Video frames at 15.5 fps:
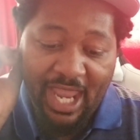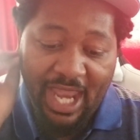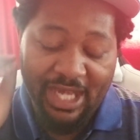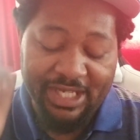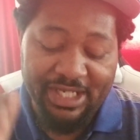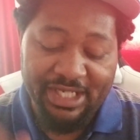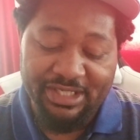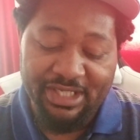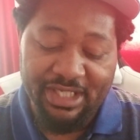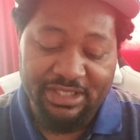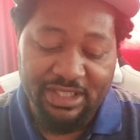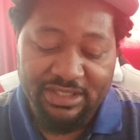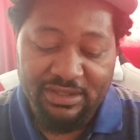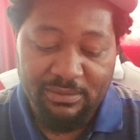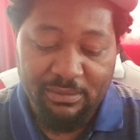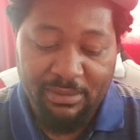And it just
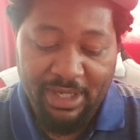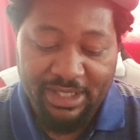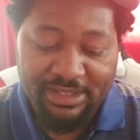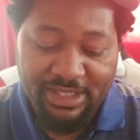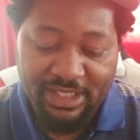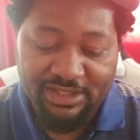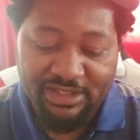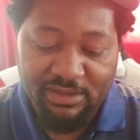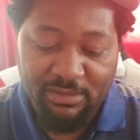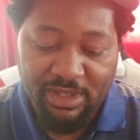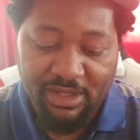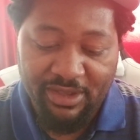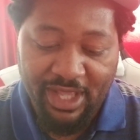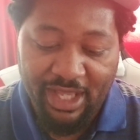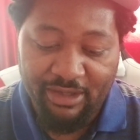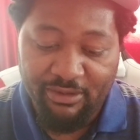doesn't make sense to me
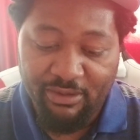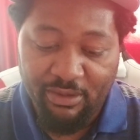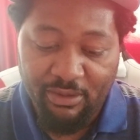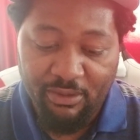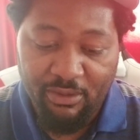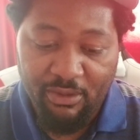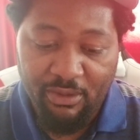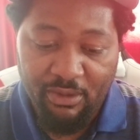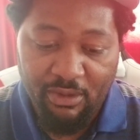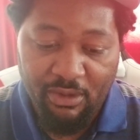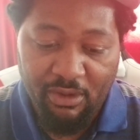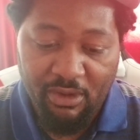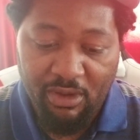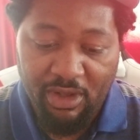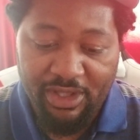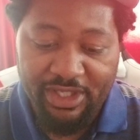that,
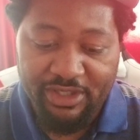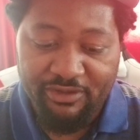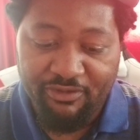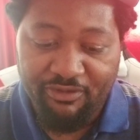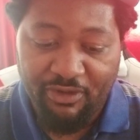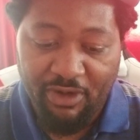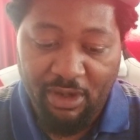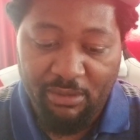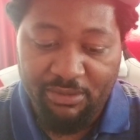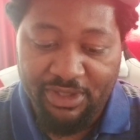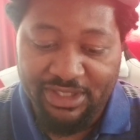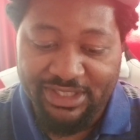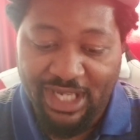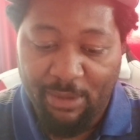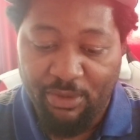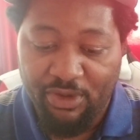at least from the
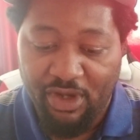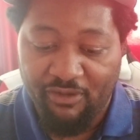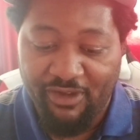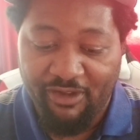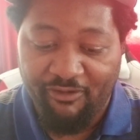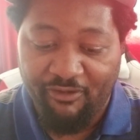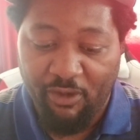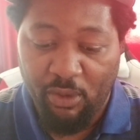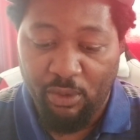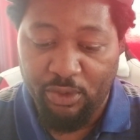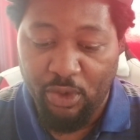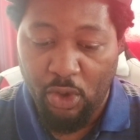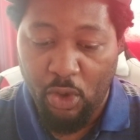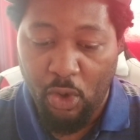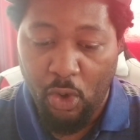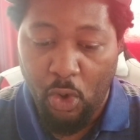standpoint of a Fold
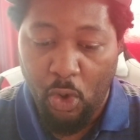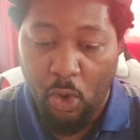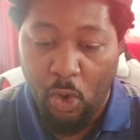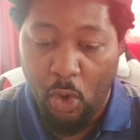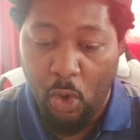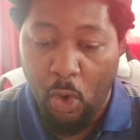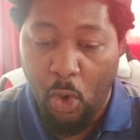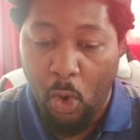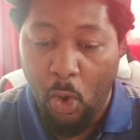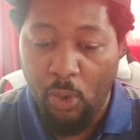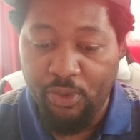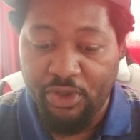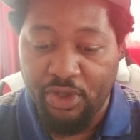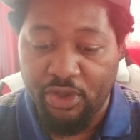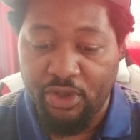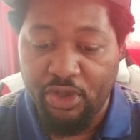
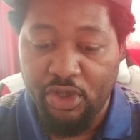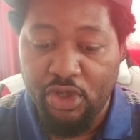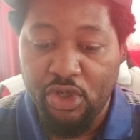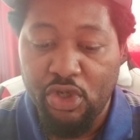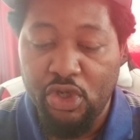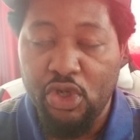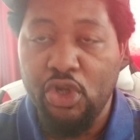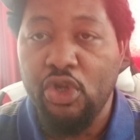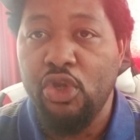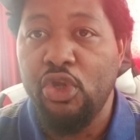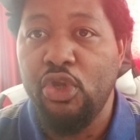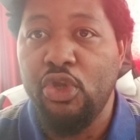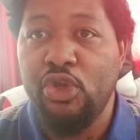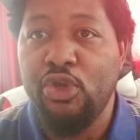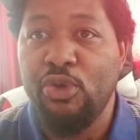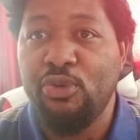owner,
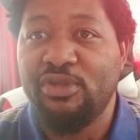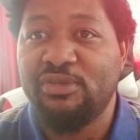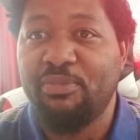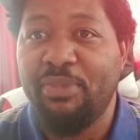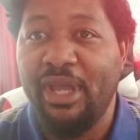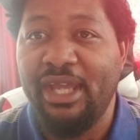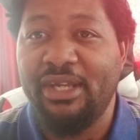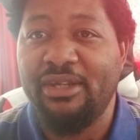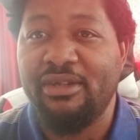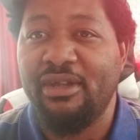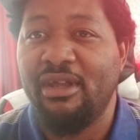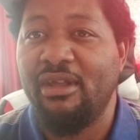you spend